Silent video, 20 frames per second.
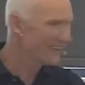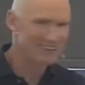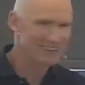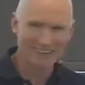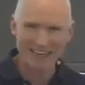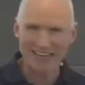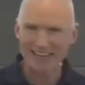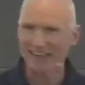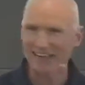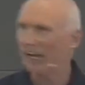not
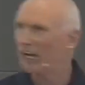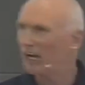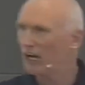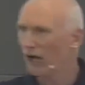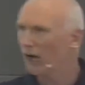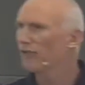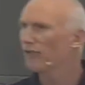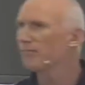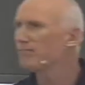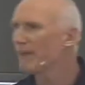saying that
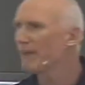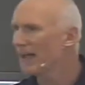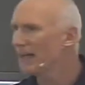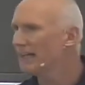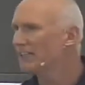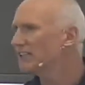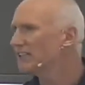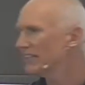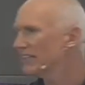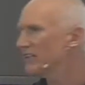love
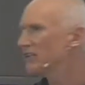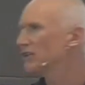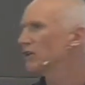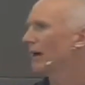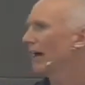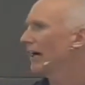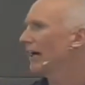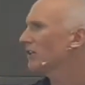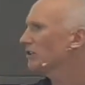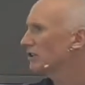makes the
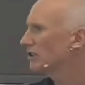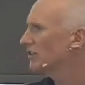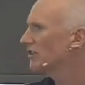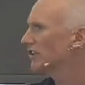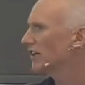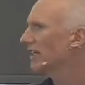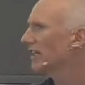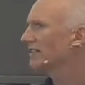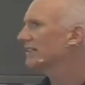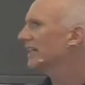
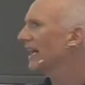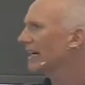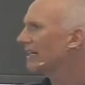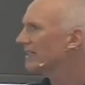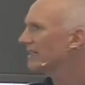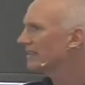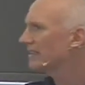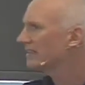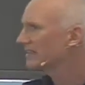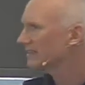interactions
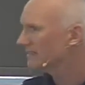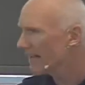exactly the